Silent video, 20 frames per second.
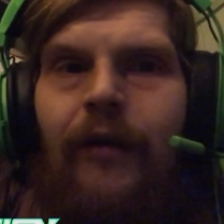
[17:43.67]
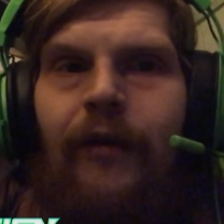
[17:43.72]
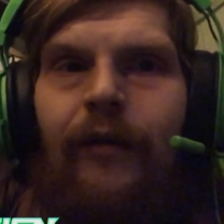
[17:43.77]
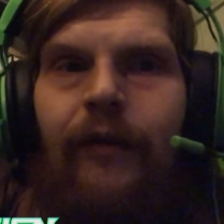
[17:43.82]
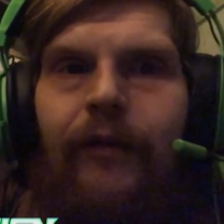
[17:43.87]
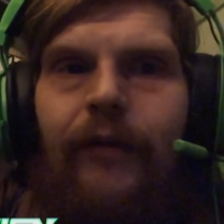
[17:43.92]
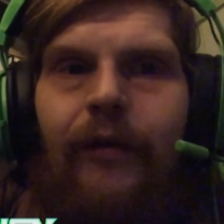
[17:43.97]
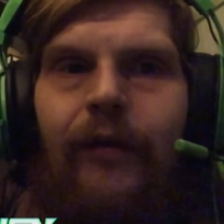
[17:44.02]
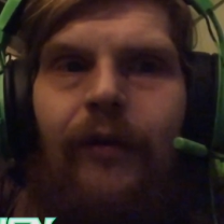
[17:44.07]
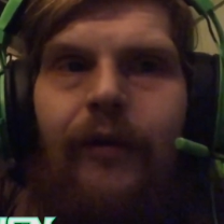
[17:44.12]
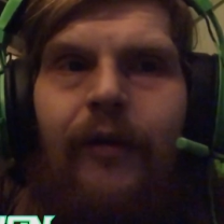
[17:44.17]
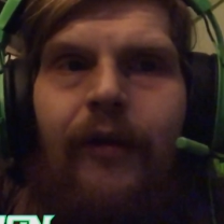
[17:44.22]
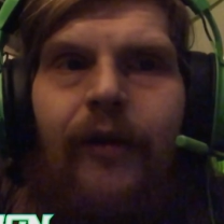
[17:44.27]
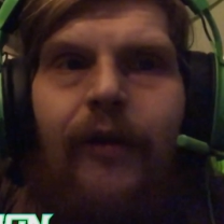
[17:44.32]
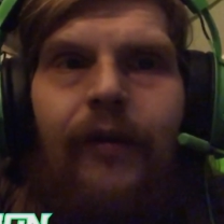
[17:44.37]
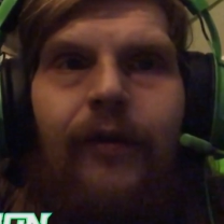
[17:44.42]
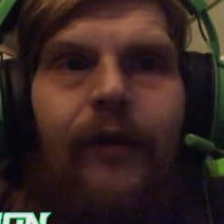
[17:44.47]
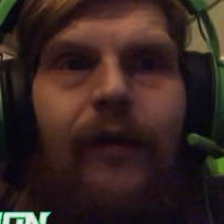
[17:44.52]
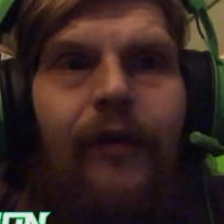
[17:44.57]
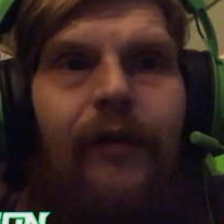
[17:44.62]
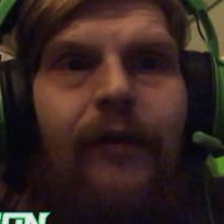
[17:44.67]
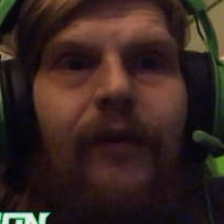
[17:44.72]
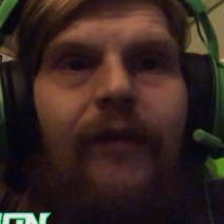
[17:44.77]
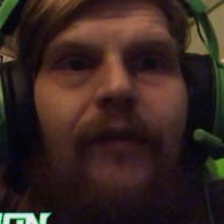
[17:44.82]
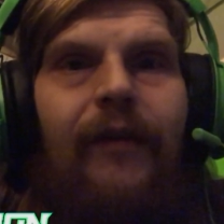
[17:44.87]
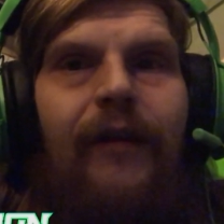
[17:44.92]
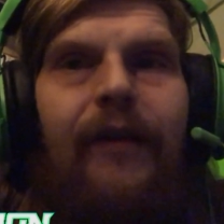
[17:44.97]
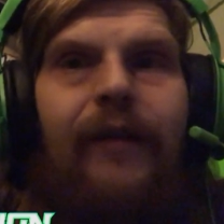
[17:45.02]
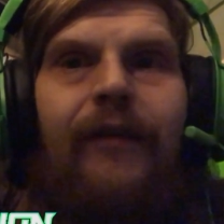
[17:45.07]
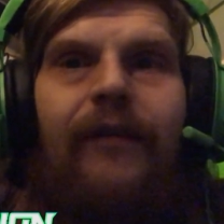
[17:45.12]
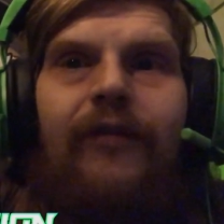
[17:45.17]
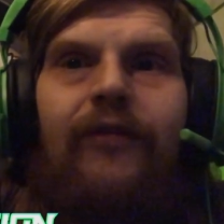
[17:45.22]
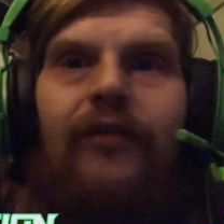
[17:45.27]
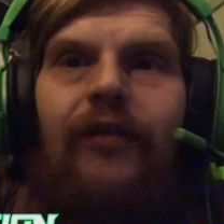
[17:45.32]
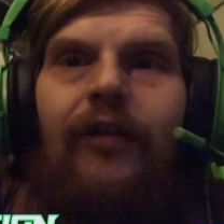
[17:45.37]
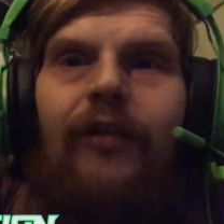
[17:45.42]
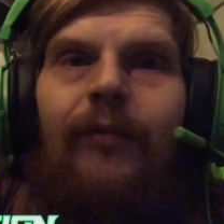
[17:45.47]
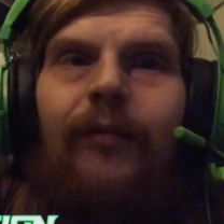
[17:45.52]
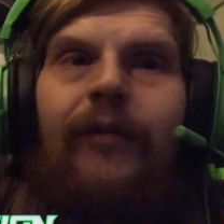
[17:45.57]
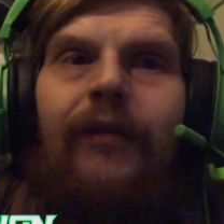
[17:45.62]
So there it is, ladies and
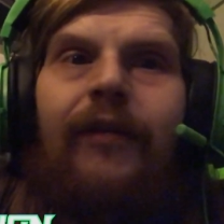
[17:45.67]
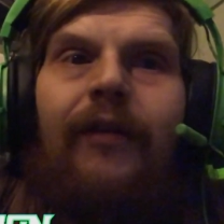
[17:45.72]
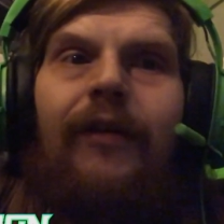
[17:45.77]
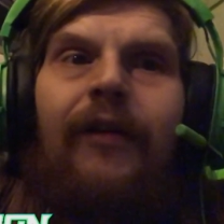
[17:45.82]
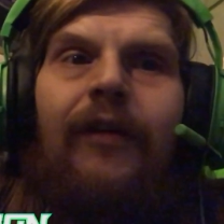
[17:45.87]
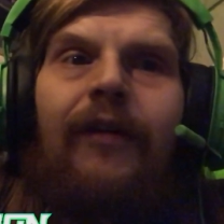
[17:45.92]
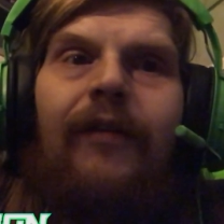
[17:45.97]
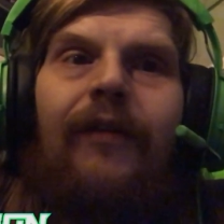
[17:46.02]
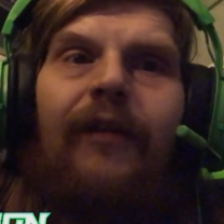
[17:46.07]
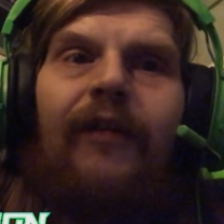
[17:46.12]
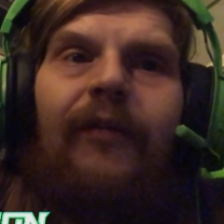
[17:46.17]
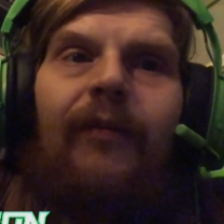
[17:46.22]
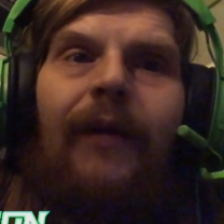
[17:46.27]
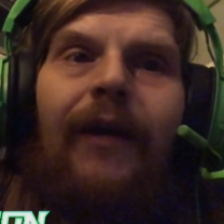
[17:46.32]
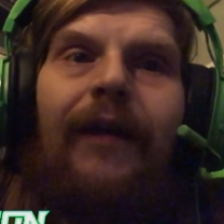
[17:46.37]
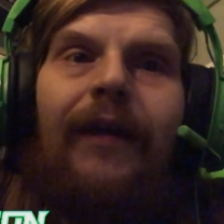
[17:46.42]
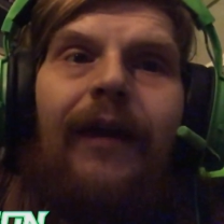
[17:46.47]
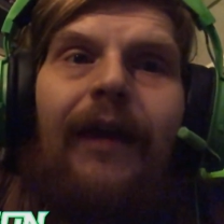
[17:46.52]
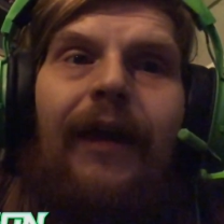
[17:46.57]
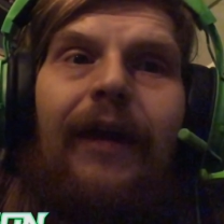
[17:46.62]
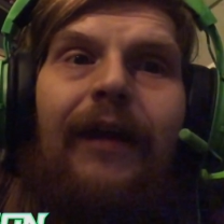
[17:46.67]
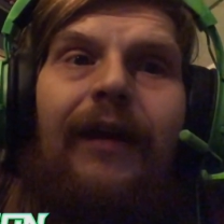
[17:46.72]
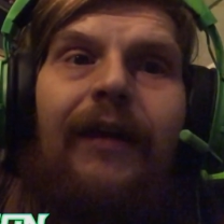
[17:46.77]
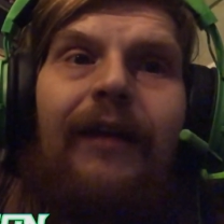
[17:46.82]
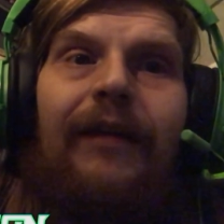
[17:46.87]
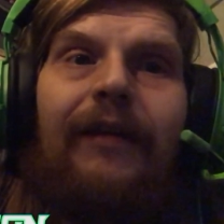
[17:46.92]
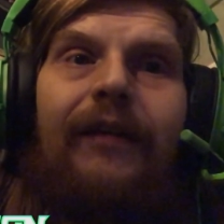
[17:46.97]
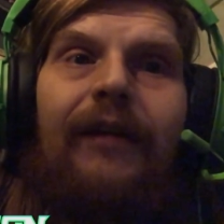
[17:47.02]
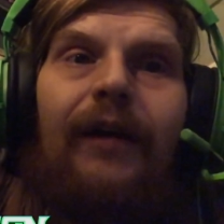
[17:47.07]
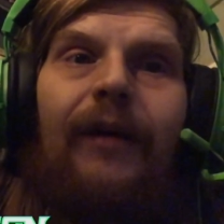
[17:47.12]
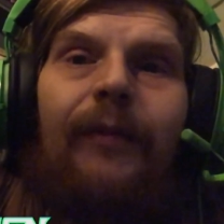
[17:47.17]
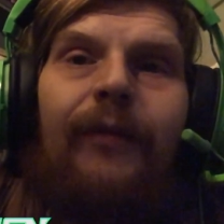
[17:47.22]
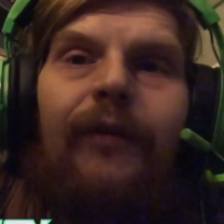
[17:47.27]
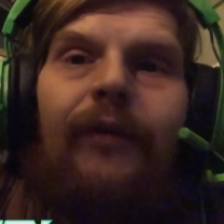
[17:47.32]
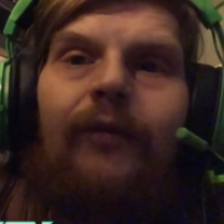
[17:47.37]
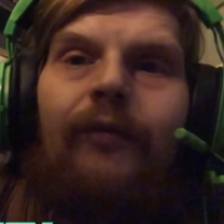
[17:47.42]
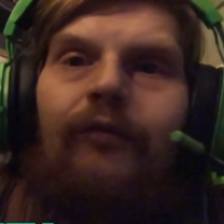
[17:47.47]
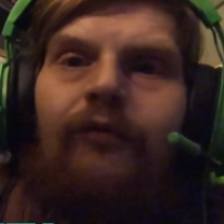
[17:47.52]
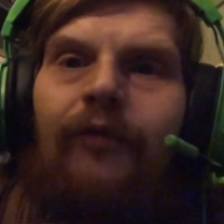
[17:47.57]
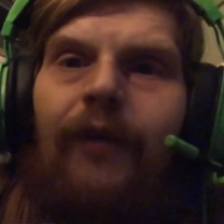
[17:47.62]
gentlemen. That's my
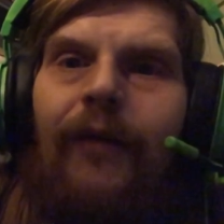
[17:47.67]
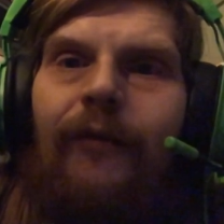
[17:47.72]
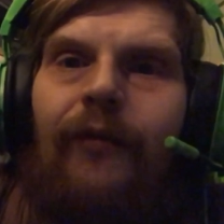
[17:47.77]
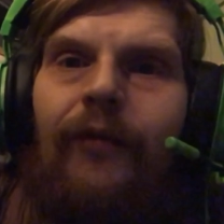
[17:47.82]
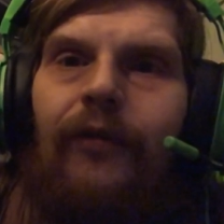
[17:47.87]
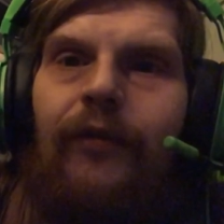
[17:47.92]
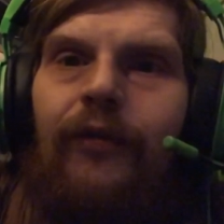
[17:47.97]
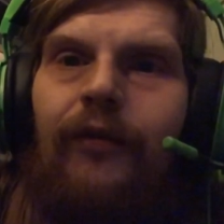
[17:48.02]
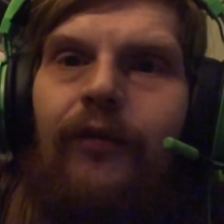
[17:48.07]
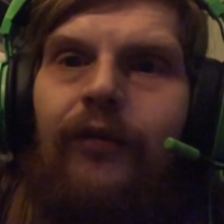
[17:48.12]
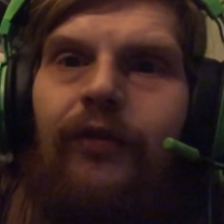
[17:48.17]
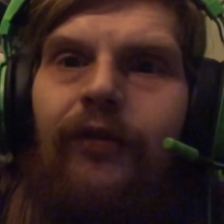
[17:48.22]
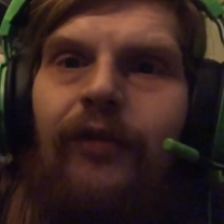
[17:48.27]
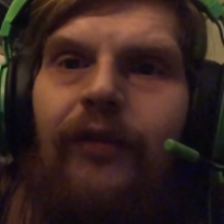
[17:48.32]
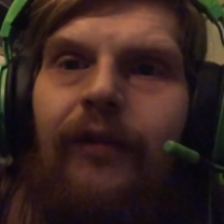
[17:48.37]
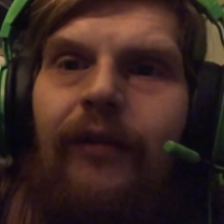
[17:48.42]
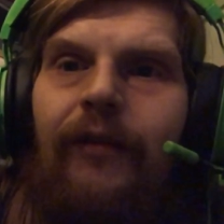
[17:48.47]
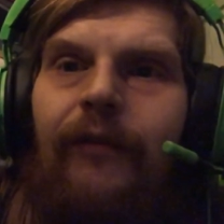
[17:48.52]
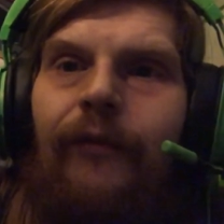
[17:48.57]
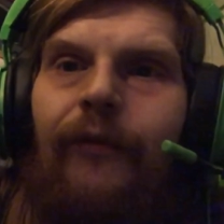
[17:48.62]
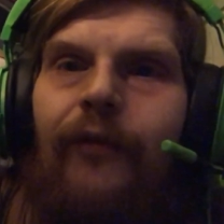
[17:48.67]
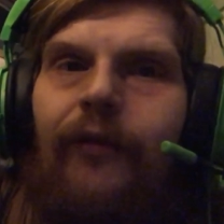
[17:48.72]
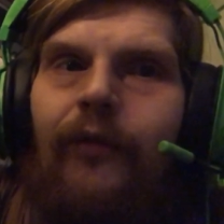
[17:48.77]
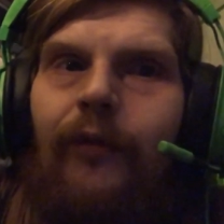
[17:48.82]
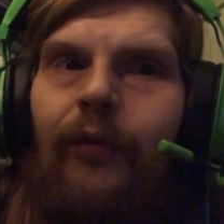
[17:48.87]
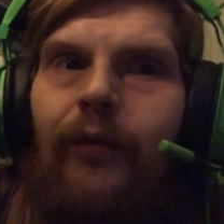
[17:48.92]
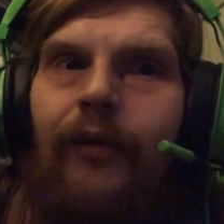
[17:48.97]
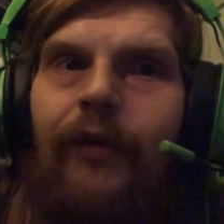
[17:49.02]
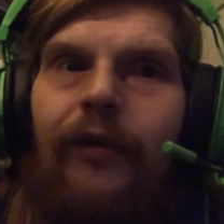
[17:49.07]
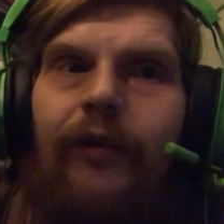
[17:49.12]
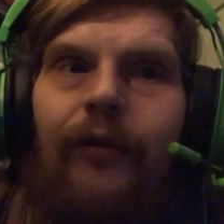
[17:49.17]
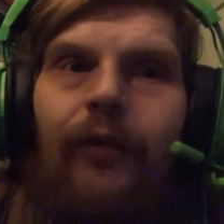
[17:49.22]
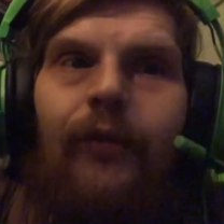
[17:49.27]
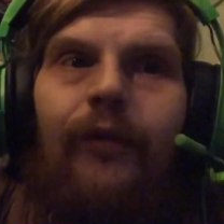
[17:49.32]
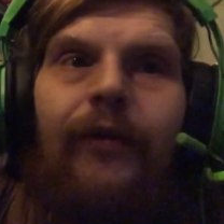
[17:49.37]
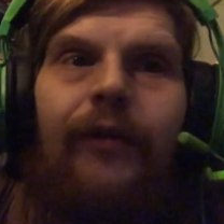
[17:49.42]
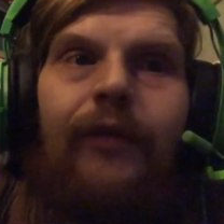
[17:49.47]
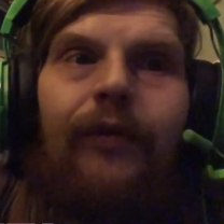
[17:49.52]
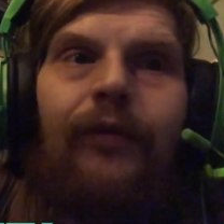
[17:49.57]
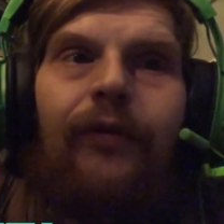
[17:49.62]
AEW Revolution for
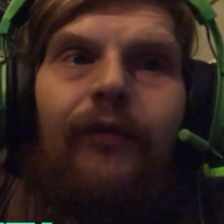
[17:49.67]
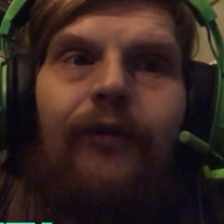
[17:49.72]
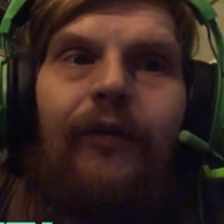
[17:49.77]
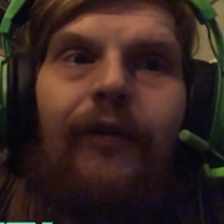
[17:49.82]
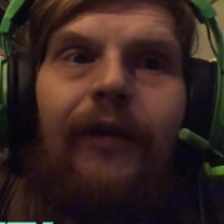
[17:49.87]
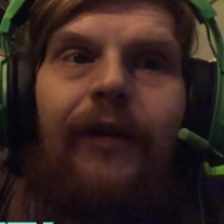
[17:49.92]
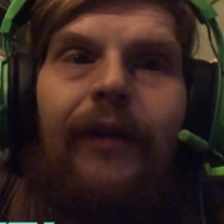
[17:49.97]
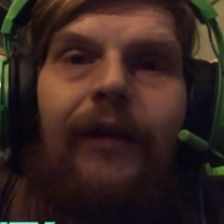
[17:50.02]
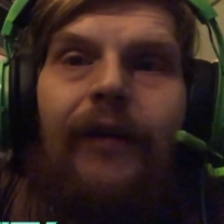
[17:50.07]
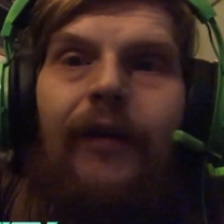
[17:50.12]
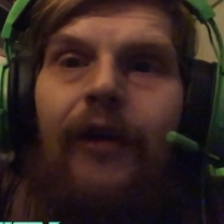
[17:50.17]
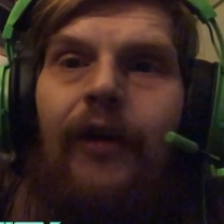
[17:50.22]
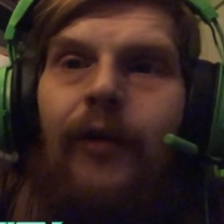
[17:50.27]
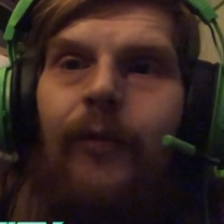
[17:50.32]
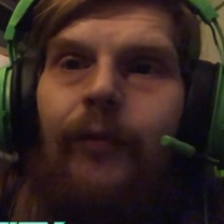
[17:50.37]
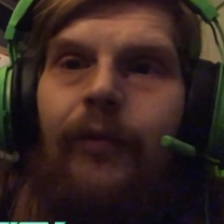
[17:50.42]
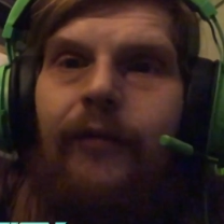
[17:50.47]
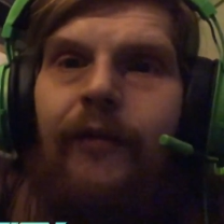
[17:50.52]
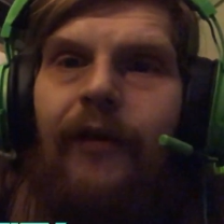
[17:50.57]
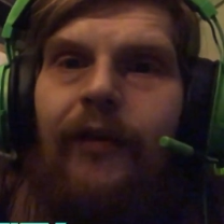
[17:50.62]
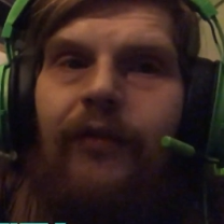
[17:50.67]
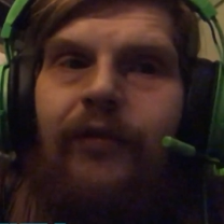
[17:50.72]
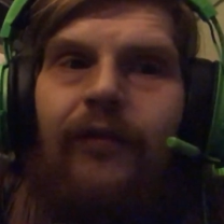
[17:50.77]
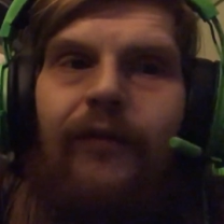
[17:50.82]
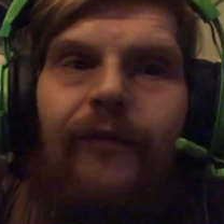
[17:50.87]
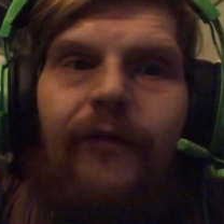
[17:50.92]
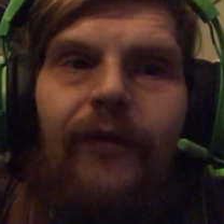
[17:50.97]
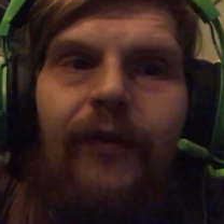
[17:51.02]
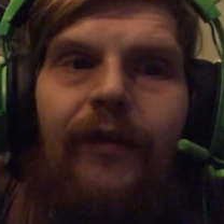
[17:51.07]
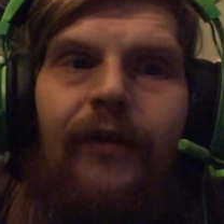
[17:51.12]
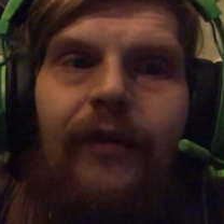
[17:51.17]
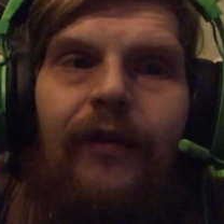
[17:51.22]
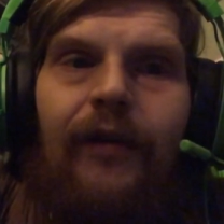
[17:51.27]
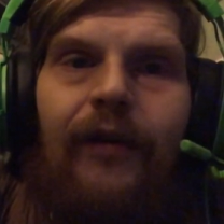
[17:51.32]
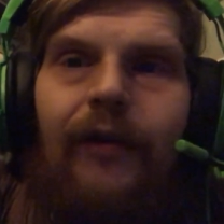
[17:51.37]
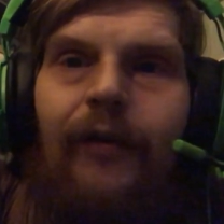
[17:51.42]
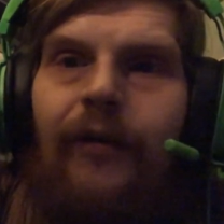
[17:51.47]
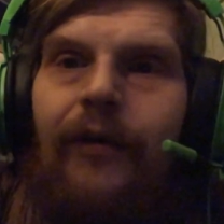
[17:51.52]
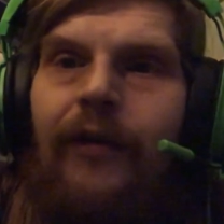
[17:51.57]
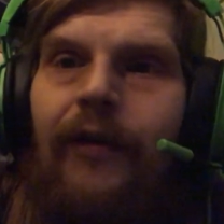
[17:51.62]
2023 prediction
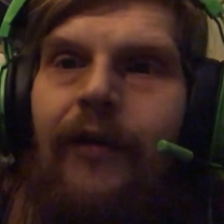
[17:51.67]
video.